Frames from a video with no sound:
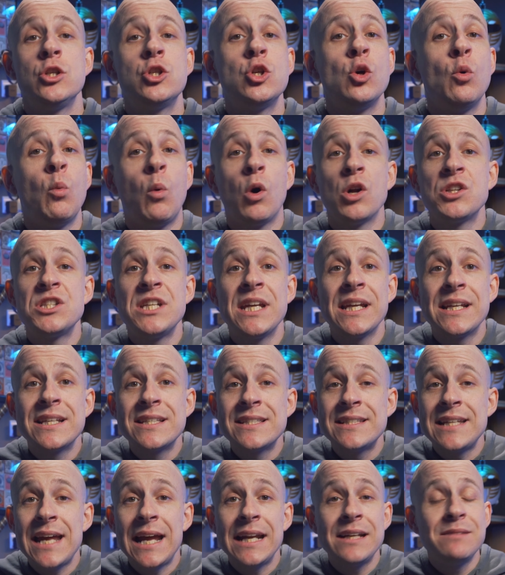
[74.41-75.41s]
To what
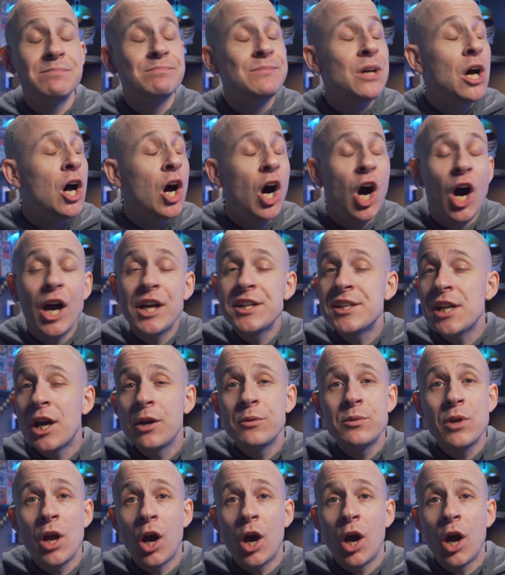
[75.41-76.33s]
extent? I don't